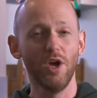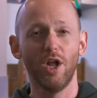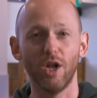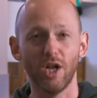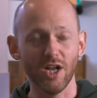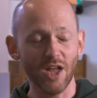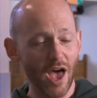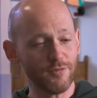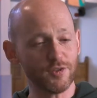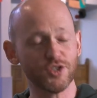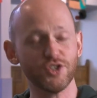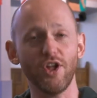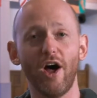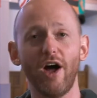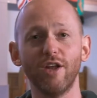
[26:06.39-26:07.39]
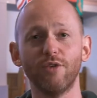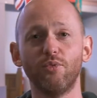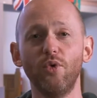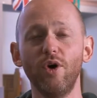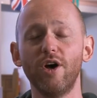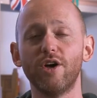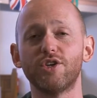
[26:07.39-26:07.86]
lifestyle of
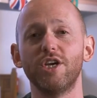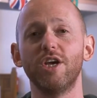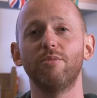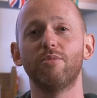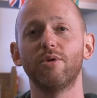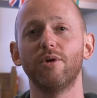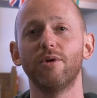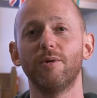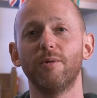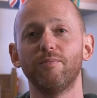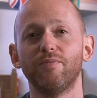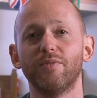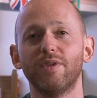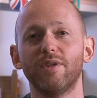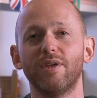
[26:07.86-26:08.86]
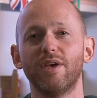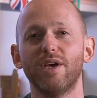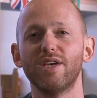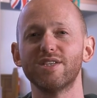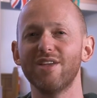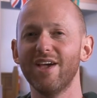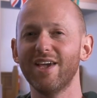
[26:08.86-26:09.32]
worship,
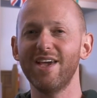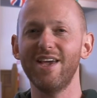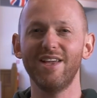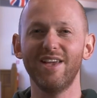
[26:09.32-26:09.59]
it's like